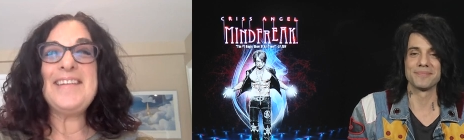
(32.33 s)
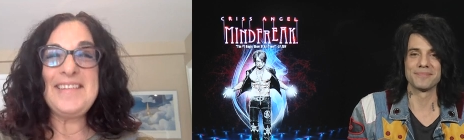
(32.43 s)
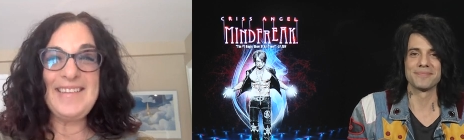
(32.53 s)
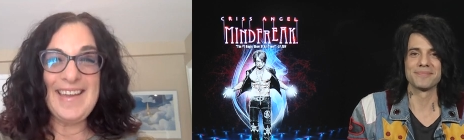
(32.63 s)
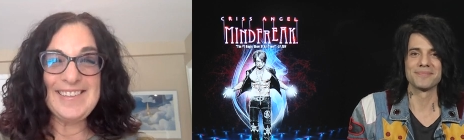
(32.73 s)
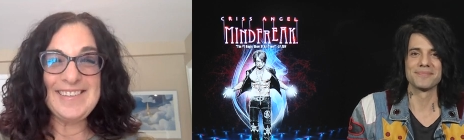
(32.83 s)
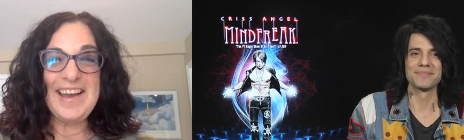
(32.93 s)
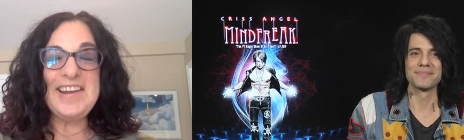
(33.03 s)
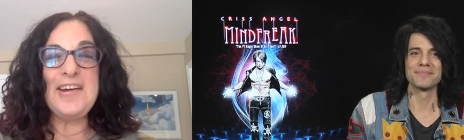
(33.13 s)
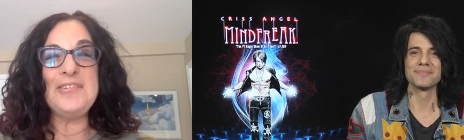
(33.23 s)
Speaker 1: Yes,
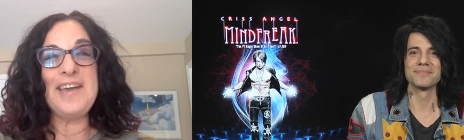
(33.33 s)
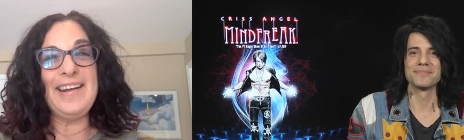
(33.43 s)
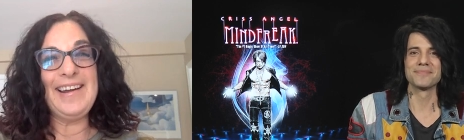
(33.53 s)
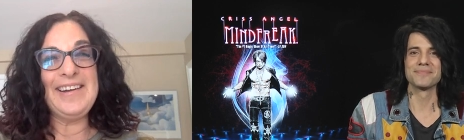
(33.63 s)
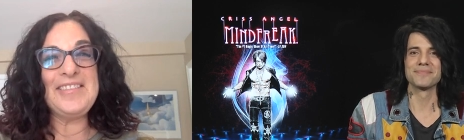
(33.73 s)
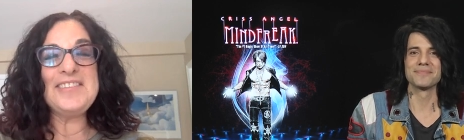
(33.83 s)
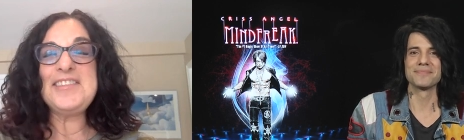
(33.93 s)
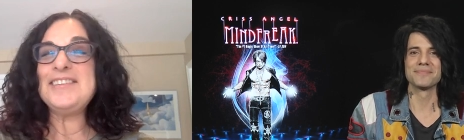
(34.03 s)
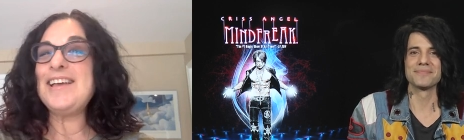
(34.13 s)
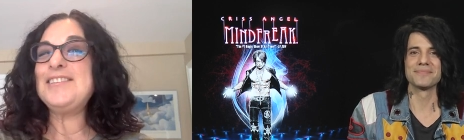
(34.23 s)
I know that. I know that.
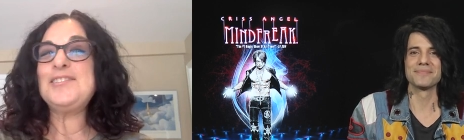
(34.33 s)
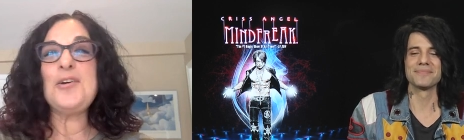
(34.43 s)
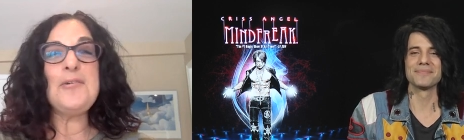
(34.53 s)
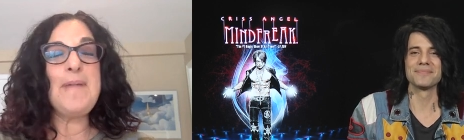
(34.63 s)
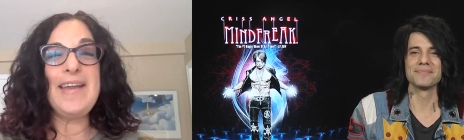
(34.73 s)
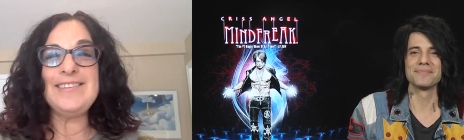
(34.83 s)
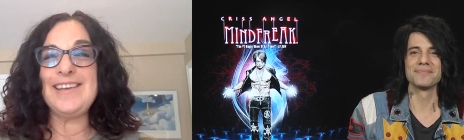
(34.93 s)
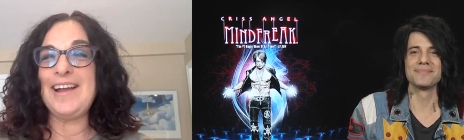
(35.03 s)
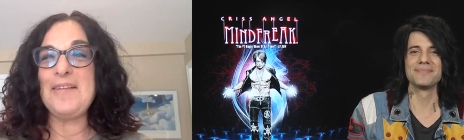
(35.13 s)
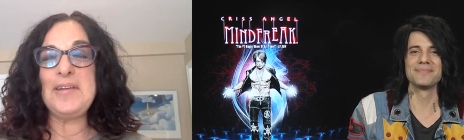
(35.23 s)
It's so
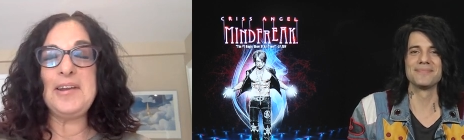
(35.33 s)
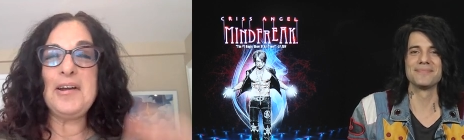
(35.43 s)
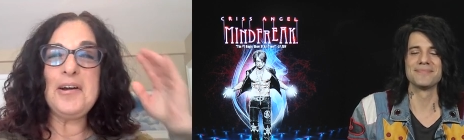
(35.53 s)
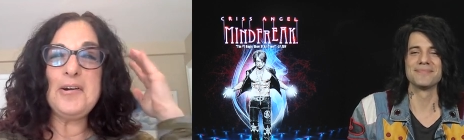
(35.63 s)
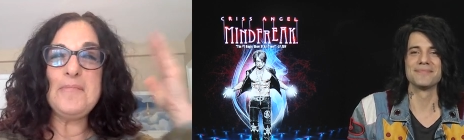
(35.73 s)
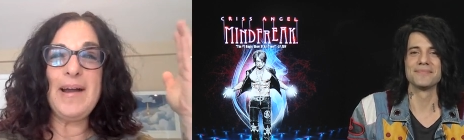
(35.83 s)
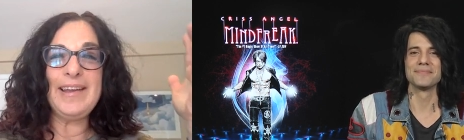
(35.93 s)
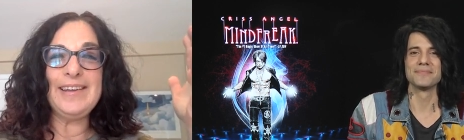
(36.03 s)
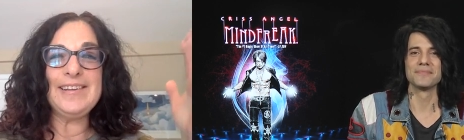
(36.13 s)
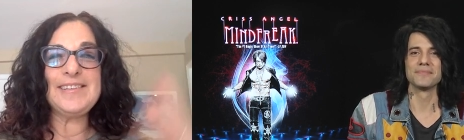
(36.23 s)
amazing. I mean, oh my
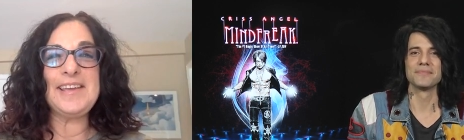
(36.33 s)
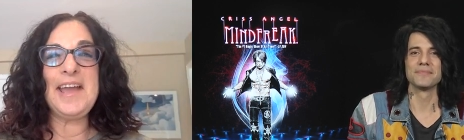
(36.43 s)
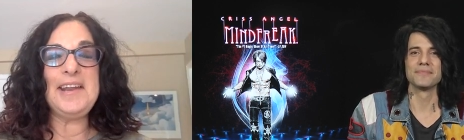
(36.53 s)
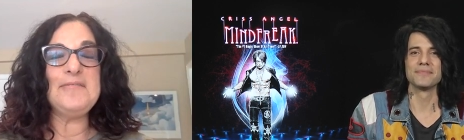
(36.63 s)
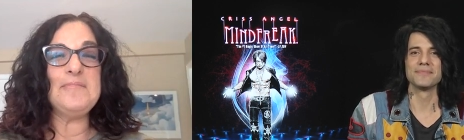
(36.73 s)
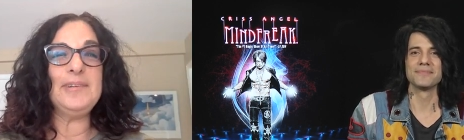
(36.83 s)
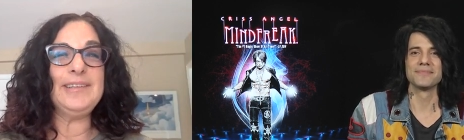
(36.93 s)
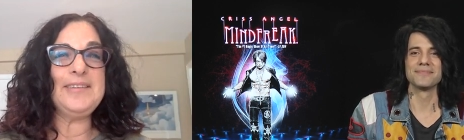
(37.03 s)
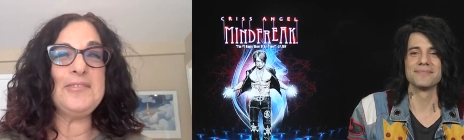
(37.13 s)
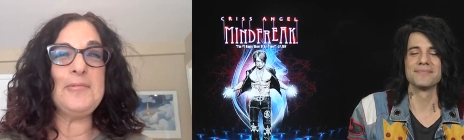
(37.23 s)
goodness, I can't even
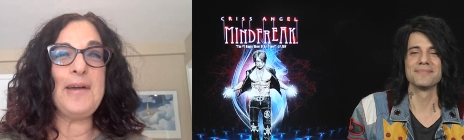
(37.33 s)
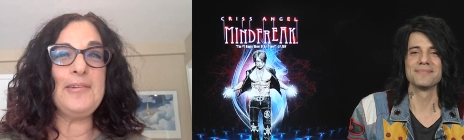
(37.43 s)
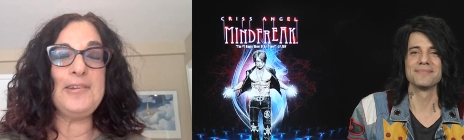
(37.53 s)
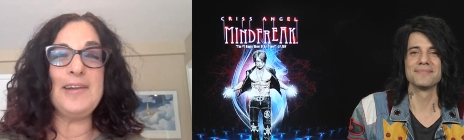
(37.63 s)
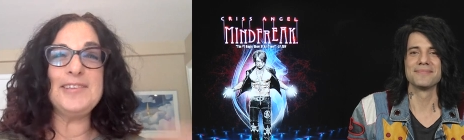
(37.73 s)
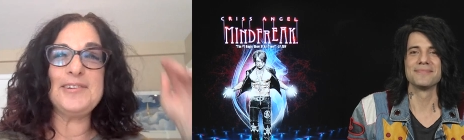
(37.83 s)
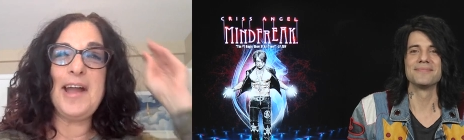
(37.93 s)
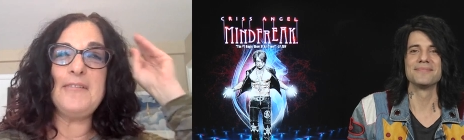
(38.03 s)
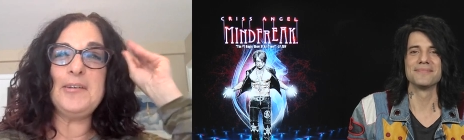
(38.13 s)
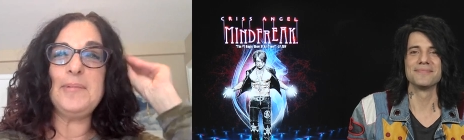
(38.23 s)
believe the weather you guys are
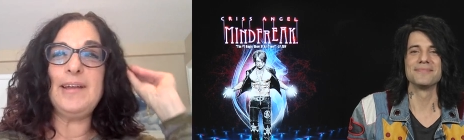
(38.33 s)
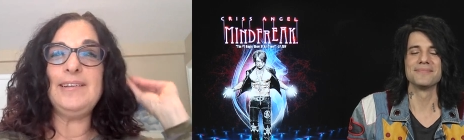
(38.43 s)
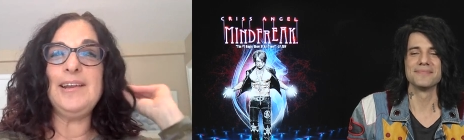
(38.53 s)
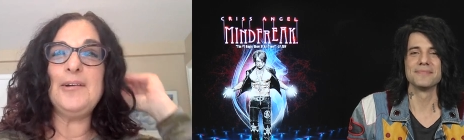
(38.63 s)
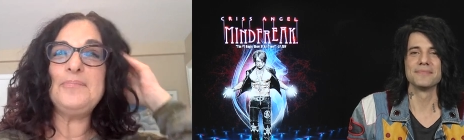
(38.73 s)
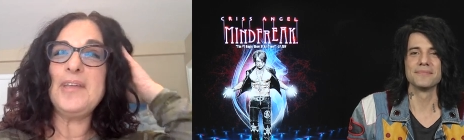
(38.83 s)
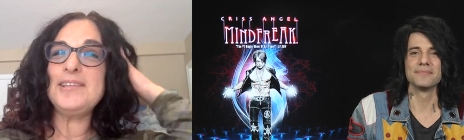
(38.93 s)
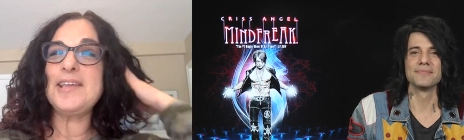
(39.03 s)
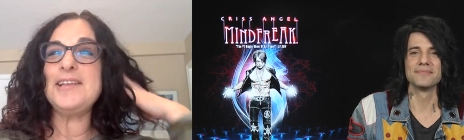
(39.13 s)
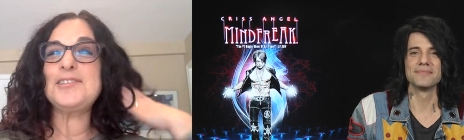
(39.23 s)
having. But you know,
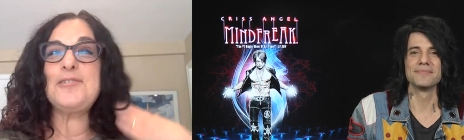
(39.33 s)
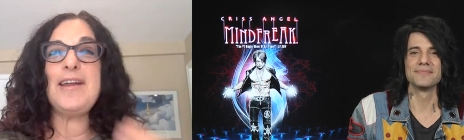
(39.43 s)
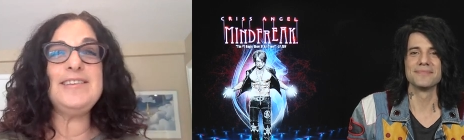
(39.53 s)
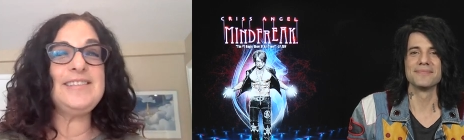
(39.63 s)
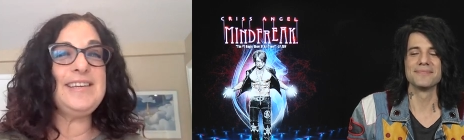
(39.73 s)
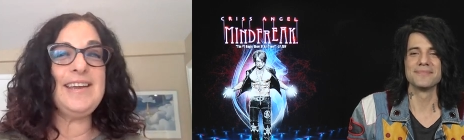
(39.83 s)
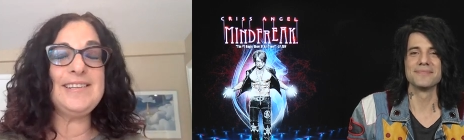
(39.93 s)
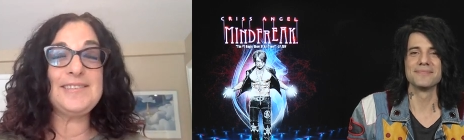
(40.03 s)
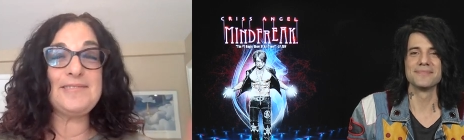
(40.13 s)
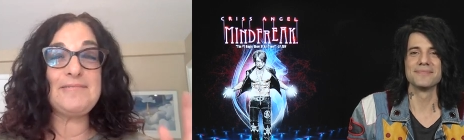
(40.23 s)
it, it's crazy.
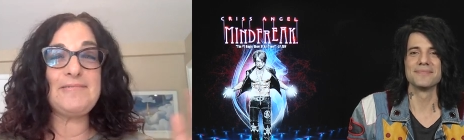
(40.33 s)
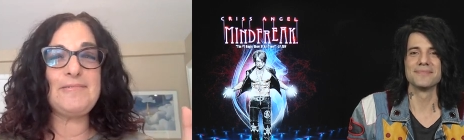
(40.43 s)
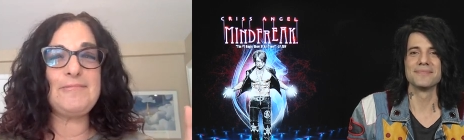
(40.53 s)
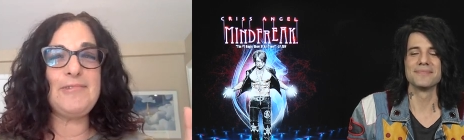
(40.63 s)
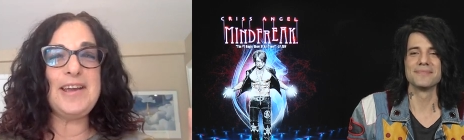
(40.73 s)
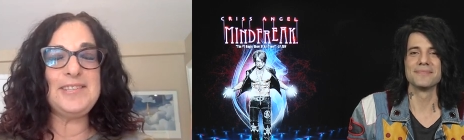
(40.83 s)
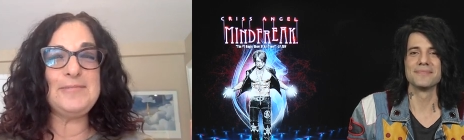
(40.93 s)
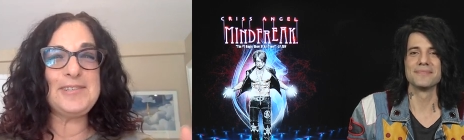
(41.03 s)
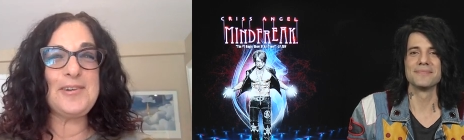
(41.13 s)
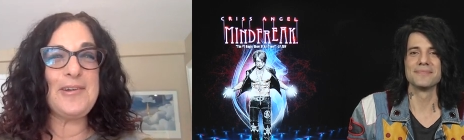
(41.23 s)
It's crazy
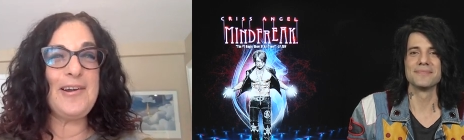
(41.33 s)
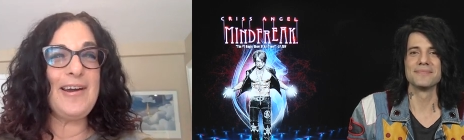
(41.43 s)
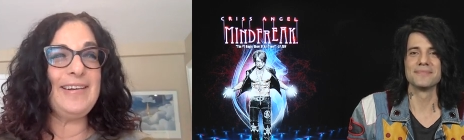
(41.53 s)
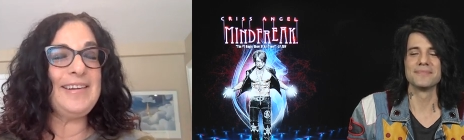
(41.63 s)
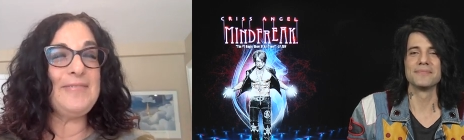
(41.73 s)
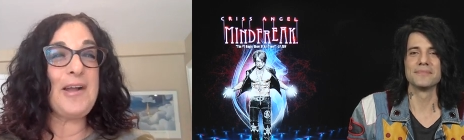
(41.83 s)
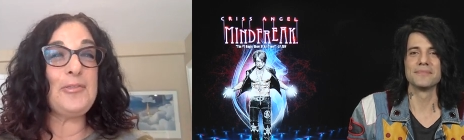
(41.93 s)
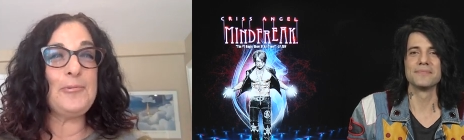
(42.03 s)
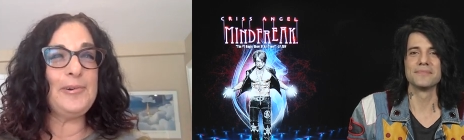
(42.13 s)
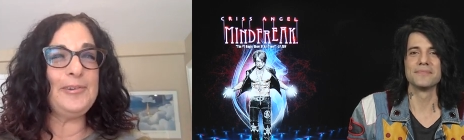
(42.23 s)
what's going on
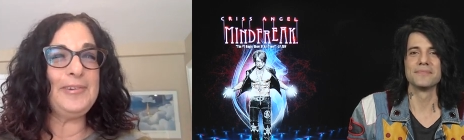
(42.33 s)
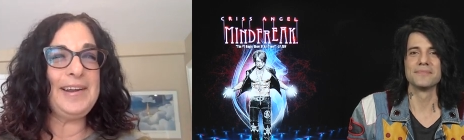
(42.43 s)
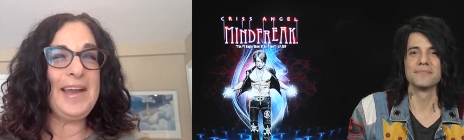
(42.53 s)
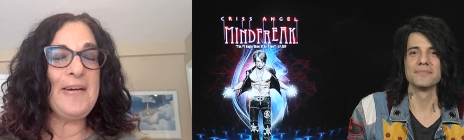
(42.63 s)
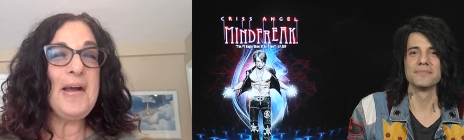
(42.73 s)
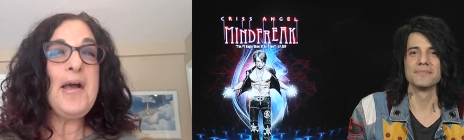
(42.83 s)
around the world right now.